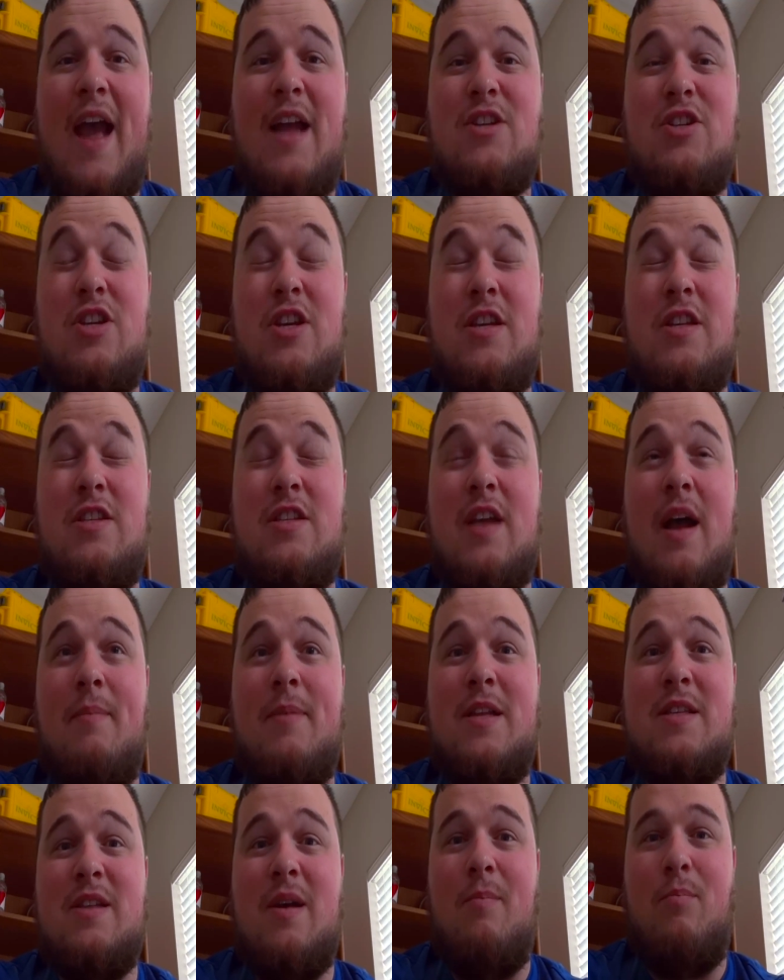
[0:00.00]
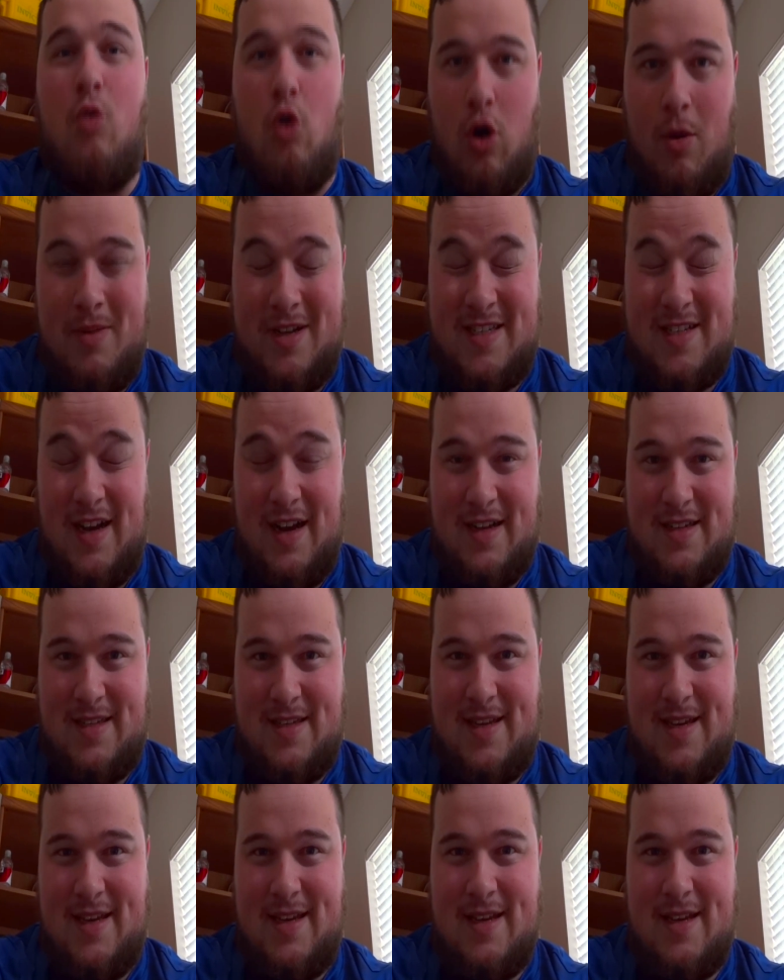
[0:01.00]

And she summons a Boarbatusk,